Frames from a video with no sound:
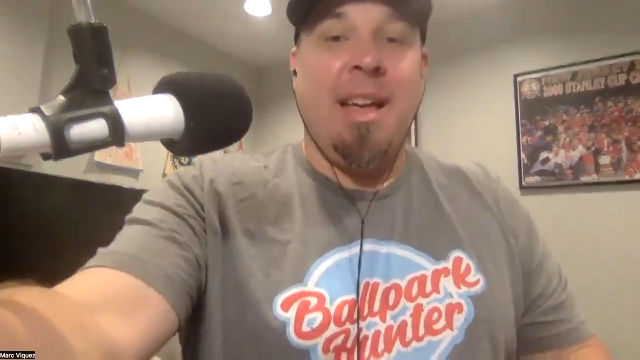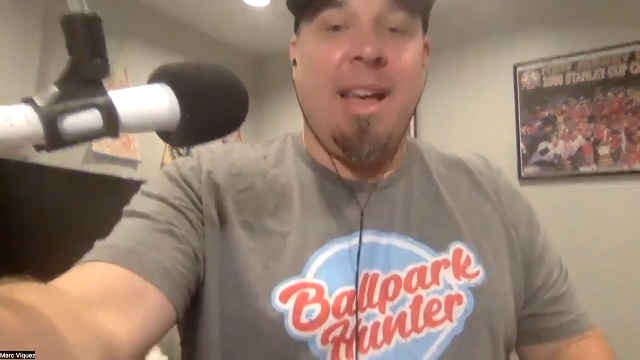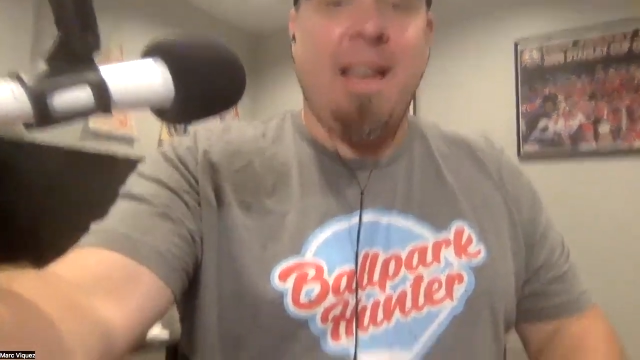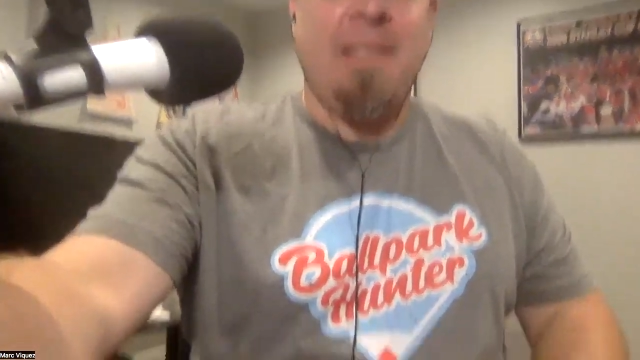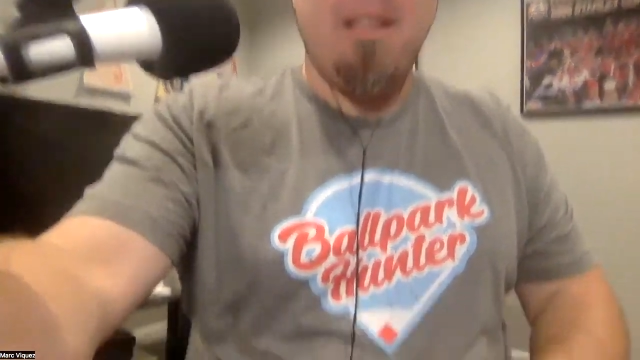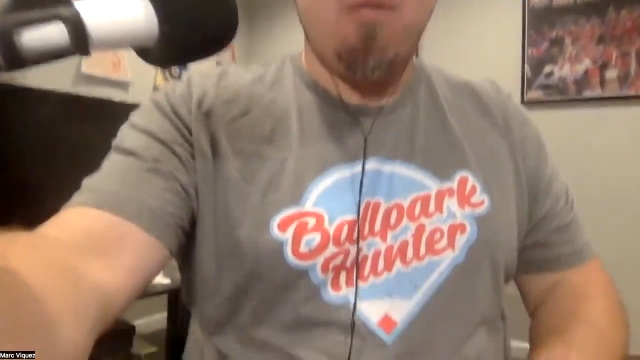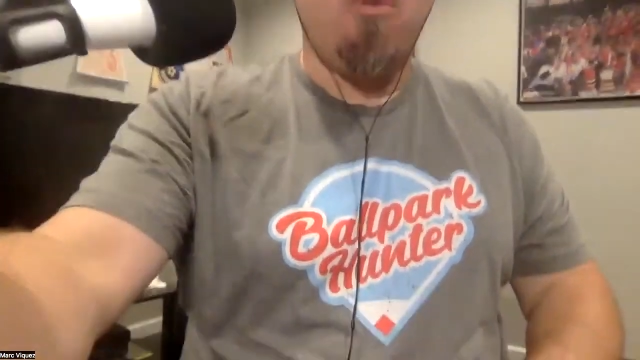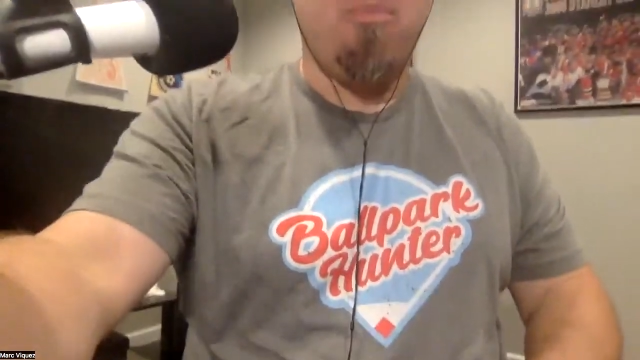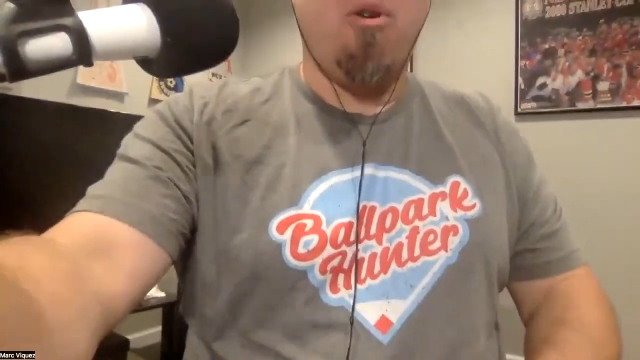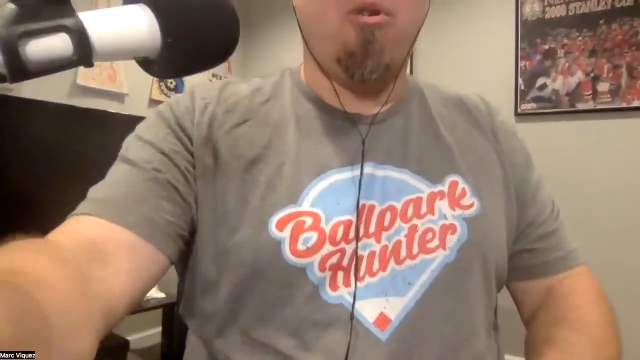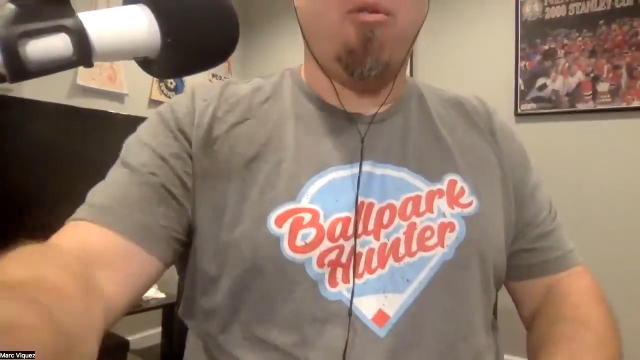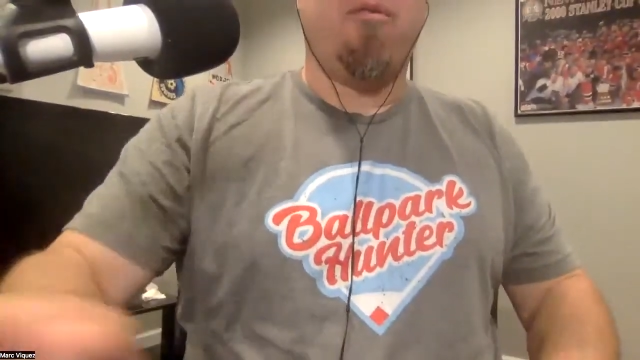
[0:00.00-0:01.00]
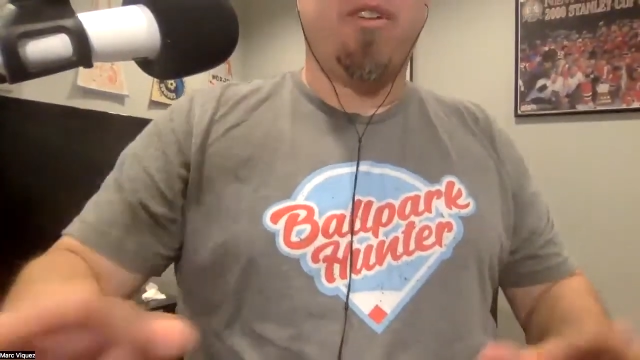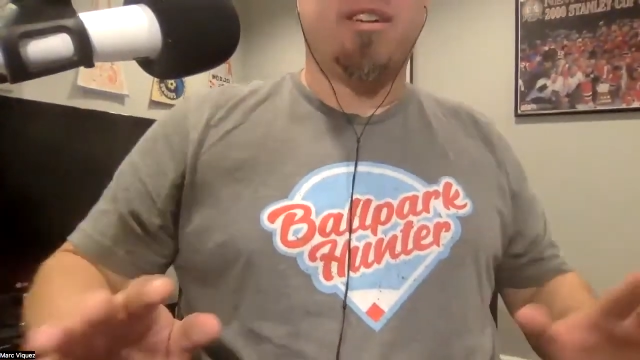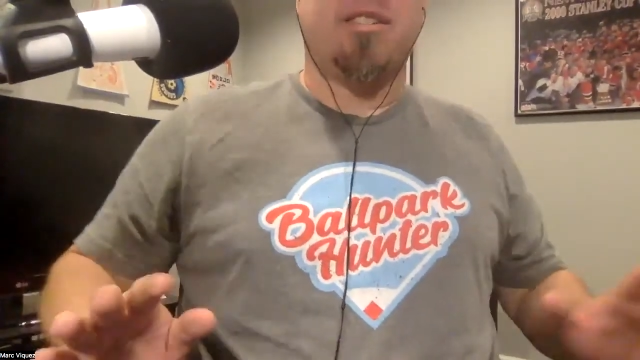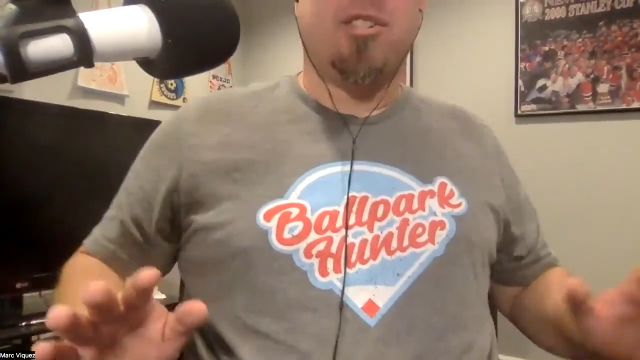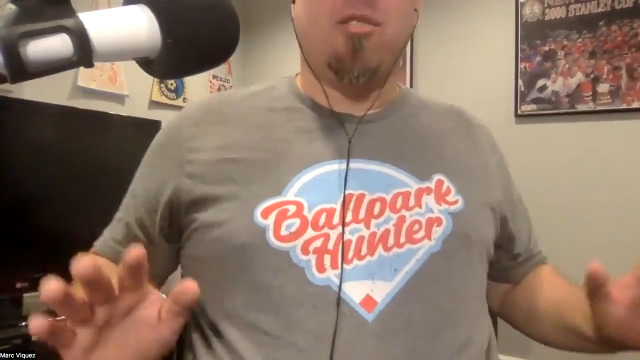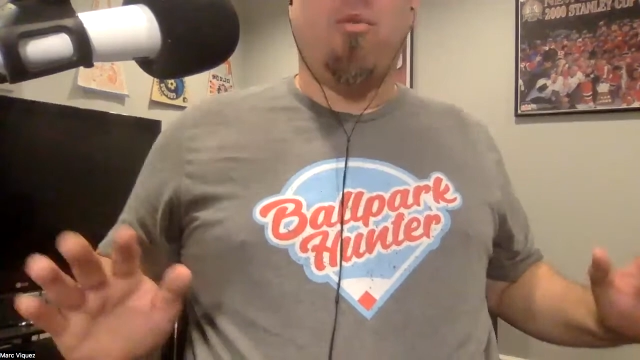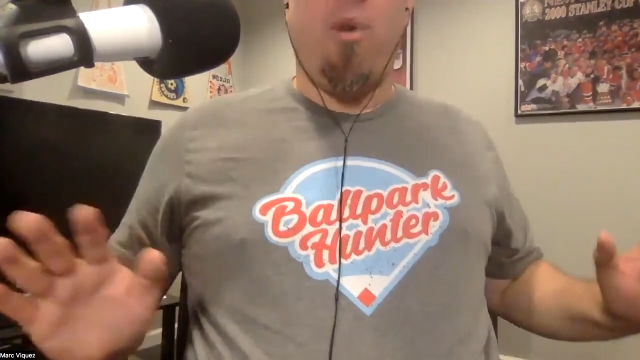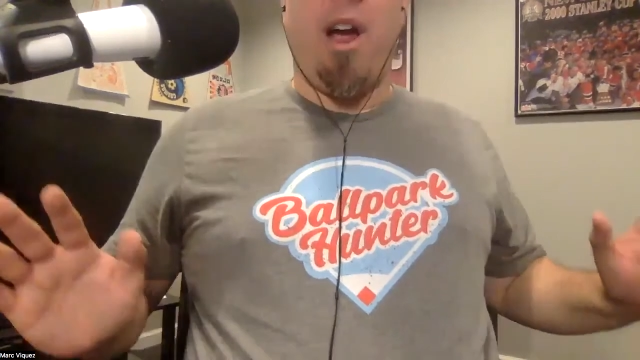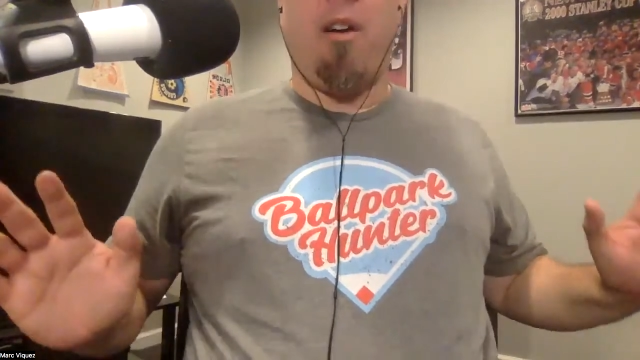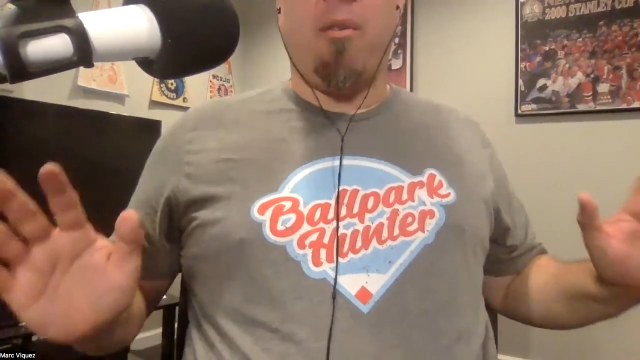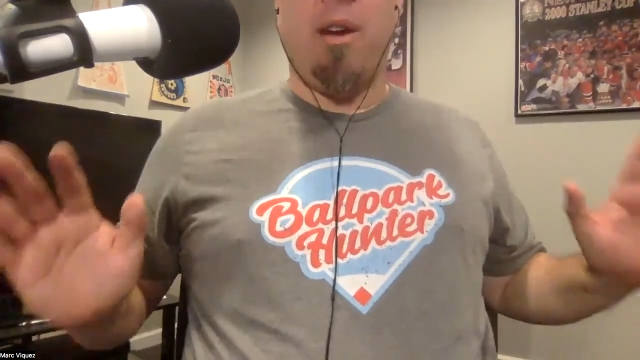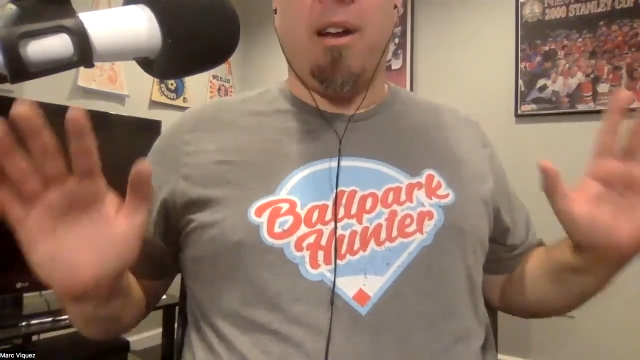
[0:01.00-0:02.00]
and they were perfect to
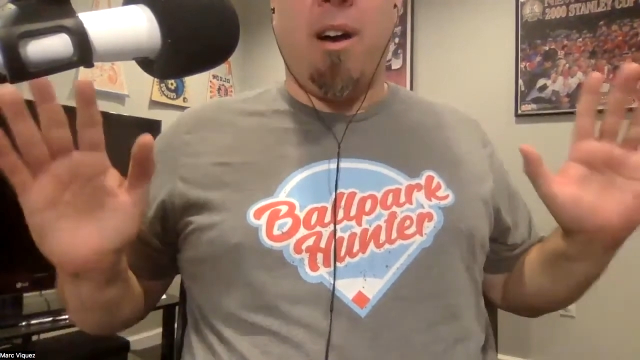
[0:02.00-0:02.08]
wear in